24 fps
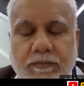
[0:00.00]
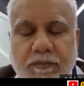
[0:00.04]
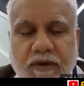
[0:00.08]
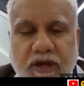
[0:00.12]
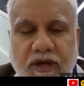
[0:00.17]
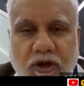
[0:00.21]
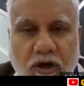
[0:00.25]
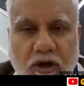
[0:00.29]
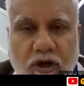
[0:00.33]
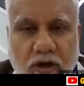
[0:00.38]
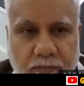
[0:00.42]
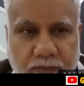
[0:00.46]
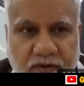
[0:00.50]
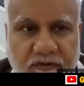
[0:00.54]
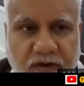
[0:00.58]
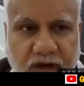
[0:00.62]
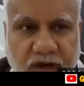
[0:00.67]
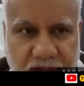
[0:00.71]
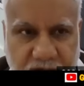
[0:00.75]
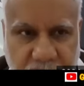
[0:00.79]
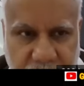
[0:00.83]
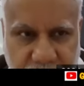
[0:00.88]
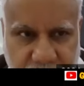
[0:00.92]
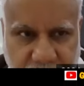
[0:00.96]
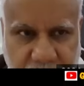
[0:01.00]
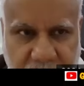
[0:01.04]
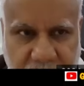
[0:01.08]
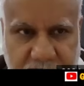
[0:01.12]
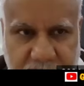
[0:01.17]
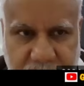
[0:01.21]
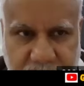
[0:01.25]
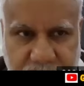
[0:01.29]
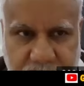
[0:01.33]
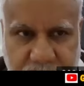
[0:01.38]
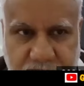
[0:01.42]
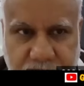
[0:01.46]
may not be very
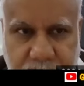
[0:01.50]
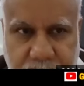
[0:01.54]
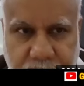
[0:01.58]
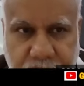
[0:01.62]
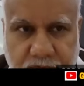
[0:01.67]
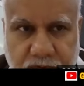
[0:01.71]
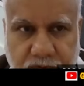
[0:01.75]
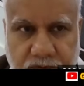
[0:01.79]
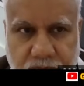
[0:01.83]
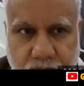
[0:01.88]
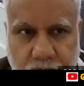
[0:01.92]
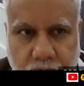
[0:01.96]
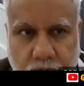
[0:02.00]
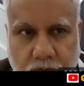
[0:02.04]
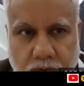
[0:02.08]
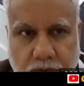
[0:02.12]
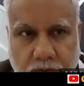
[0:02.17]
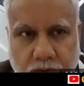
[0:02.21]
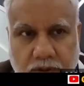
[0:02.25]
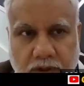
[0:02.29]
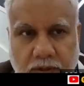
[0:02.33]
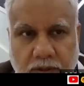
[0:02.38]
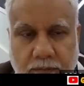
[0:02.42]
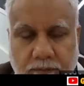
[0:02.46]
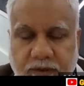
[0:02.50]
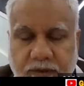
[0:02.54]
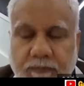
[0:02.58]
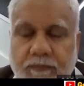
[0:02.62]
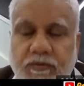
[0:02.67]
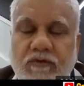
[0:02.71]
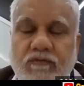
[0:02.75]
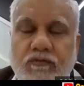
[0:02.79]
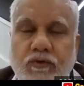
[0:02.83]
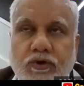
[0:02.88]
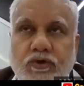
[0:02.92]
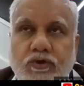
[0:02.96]
effective. So
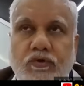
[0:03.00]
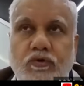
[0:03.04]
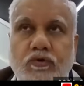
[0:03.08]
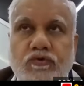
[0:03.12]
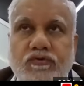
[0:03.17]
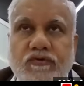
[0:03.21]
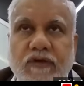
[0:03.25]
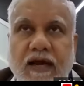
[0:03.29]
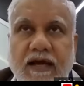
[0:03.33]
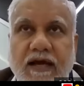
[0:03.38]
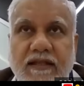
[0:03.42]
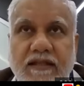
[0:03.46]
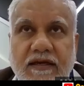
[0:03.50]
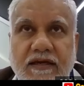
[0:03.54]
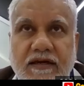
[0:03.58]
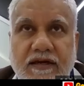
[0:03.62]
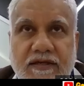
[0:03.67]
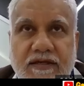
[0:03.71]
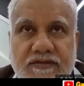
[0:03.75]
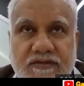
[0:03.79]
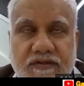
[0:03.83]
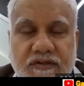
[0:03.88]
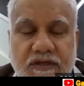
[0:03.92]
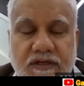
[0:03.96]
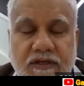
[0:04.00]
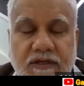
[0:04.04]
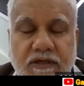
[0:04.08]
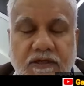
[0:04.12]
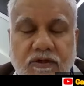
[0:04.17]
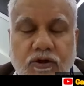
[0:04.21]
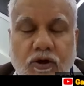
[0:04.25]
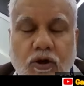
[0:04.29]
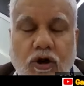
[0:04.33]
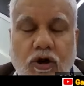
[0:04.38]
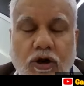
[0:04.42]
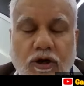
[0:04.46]
people would use either Nissen
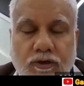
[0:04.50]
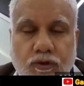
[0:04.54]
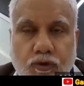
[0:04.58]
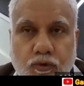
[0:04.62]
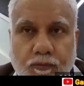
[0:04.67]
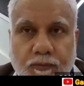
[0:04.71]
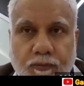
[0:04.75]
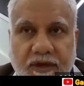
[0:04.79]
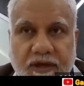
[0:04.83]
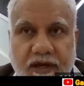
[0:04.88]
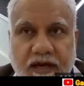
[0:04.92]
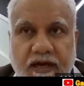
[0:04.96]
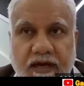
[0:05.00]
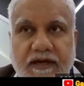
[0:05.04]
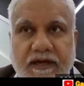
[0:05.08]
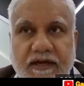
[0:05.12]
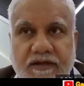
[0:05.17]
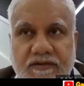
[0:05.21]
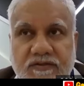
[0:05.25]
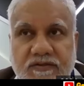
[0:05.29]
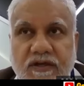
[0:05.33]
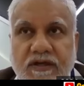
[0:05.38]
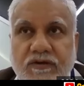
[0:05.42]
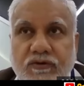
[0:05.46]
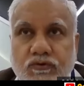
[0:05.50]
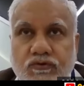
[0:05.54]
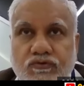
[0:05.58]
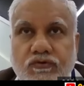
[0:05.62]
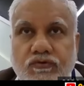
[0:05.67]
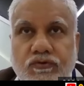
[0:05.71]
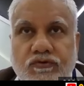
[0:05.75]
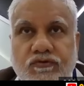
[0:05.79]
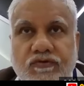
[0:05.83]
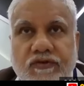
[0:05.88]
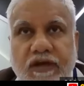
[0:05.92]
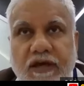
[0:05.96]
or toupee. And Nissen, you
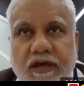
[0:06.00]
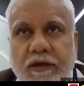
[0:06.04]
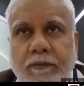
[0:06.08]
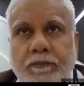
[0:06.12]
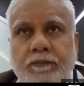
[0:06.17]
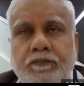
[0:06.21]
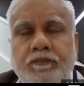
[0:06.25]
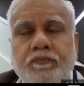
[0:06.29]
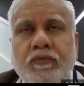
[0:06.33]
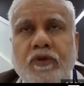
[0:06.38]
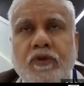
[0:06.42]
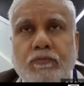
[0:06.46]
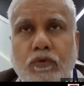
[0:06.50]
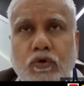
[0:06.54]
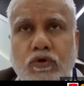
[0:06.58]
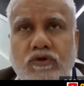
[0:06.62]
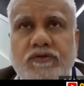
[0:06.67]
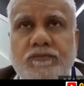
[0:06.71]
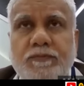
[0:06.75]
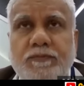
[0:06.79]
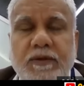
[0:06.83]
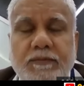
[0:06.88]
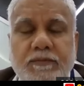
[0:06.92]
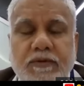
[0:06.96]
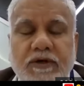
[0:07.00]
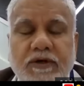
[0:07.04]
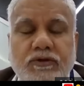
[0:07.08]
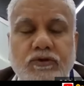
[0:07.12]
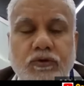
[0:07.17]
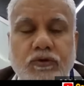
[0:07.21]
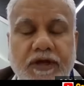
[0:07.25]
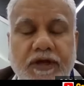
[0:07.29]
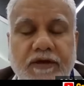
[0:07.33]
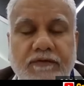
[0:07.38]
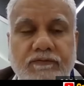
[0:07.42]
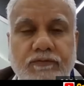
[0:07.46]
should say, most people
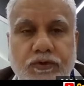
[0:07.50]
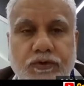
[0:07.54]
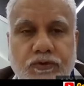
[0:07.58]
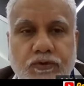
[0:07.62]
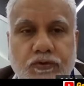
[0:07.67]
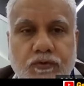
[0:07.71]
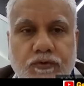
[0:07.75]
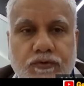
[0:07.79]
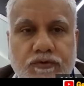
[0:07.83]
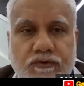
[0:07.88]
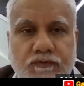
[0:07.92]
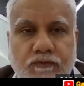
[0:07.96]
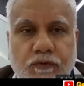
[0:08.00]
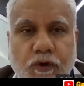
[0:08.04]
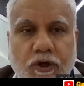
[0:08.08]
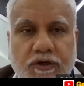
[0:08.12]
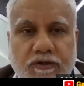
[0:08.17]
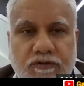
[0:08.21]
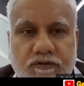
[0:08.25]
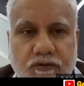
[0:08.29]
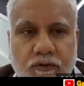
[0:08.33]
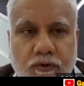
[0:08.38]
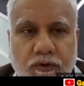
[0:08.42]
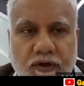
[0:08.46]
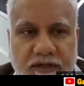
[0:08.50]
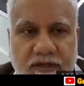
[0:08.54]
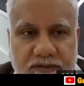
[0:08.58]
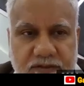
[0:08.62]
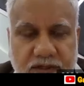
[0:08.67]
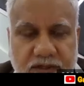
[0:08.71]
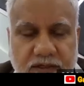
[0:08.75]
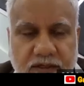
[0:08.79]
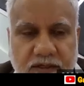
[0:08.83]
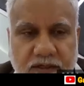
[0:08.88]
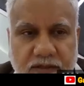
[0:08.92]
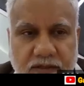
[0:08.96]
today would use what is known as
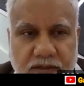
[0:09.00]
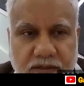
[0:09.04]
